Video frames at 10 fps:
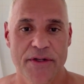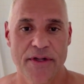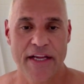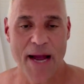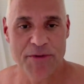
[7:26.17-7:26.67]

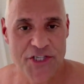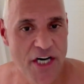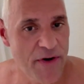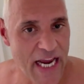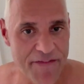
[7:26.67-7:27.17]
Like, I'm
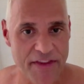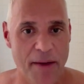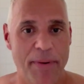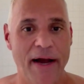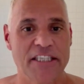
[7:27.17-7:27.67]
sharing everything I
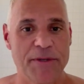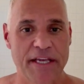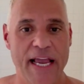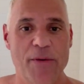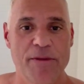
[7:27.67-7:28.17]
possibly
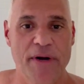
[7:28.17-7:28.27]
can with,